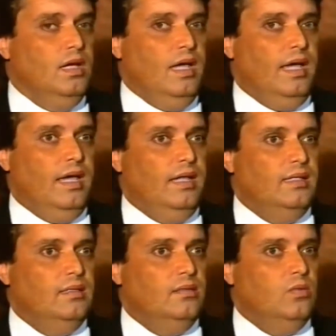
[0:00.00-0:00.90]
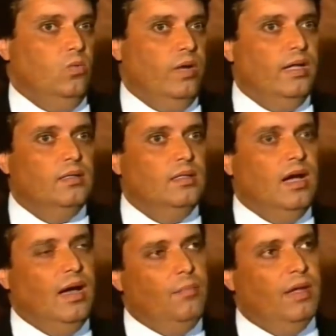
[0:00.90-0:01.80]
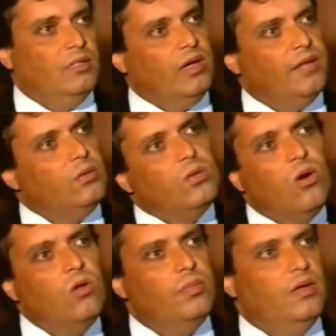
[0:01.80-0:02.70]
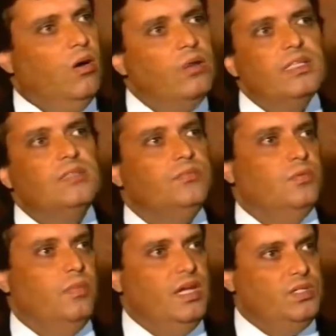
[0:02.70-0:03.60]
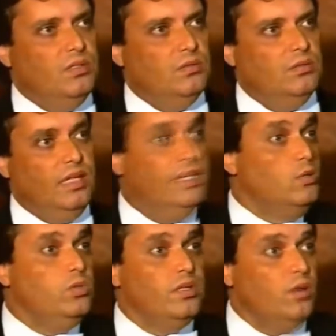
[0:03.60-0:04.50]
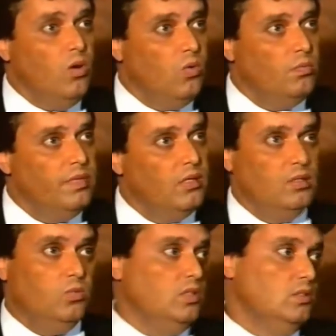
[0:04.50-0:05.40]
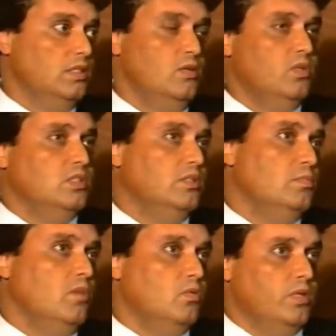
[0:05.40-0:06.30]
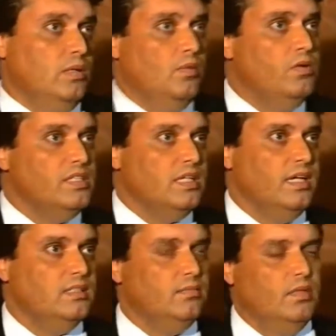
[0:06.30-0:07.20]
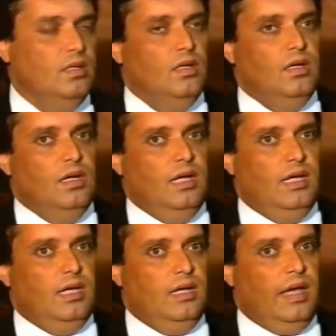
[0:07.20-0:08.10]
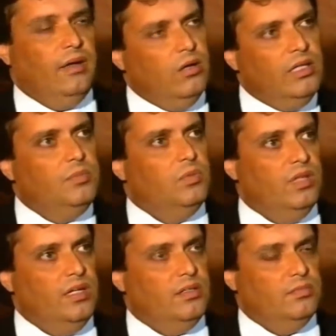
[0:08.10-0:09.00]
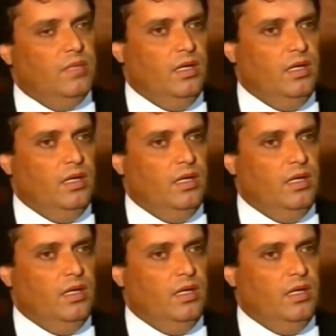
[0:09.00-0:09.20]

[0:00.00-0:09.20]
And when Maldonado told me all this information that he couldn't know because he was not involved with the Amaury's case, I got them together.